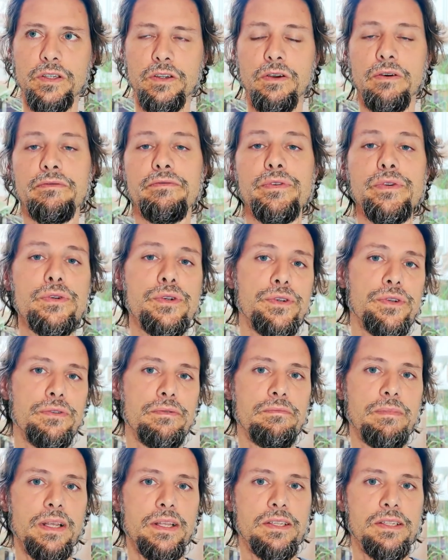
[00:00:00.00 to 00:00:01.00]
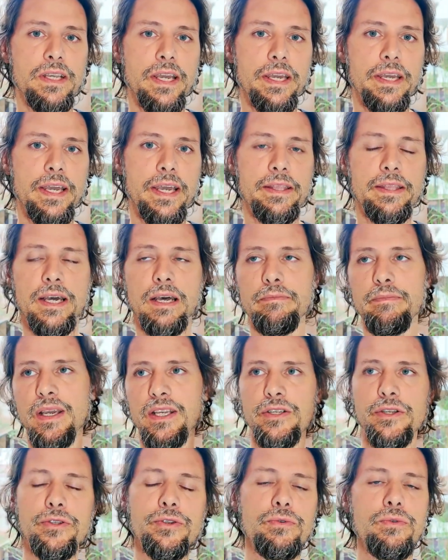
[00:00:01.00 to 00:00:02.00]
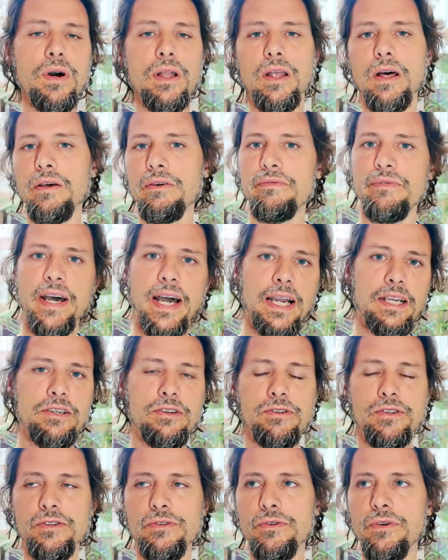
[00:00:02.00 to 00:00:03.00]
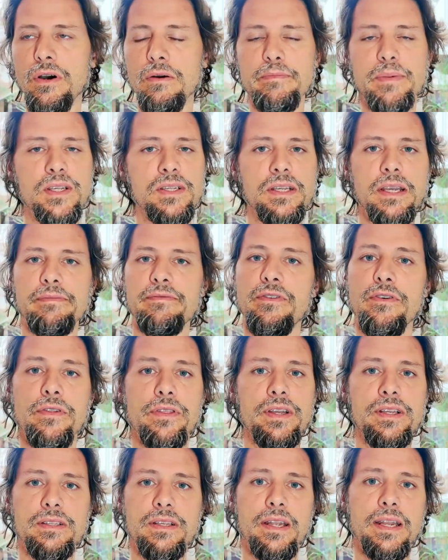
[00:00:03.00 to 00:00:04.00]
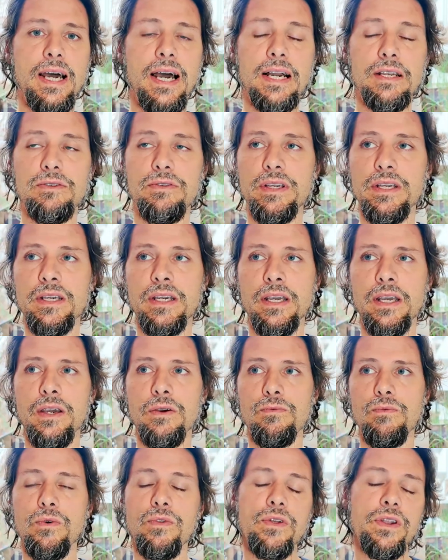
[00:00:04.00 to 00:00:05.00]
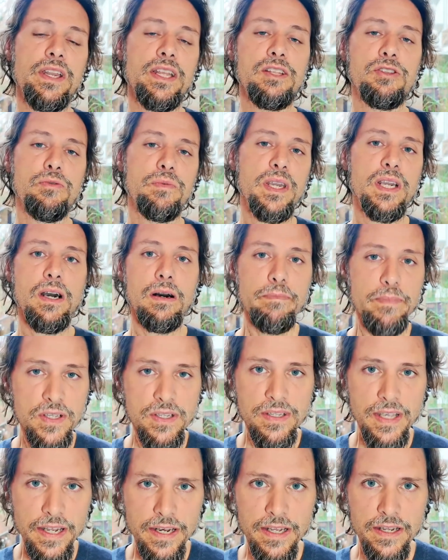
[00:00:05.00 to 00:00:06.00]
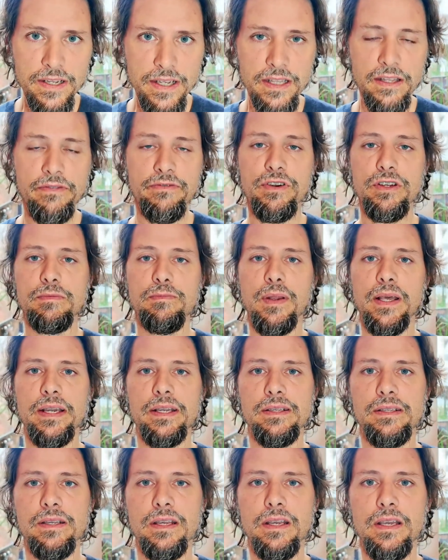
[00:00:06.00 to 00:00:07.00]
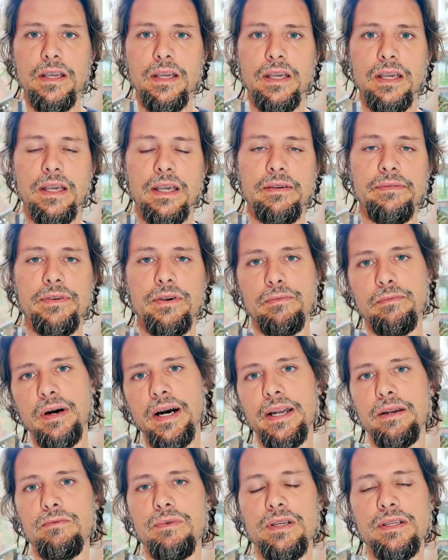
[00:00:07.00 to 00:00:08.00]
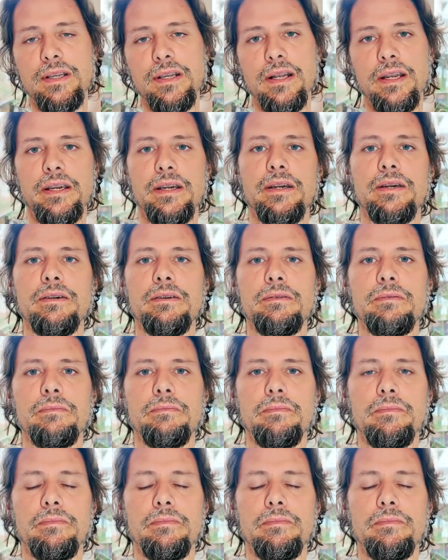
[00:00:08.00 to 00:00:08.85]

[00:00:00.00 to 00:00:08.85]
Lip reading: confusion, let's say, and that makes you do a lot of actions to compensate for things that actually wouldn't need to be compensated in the first place if your mind was clear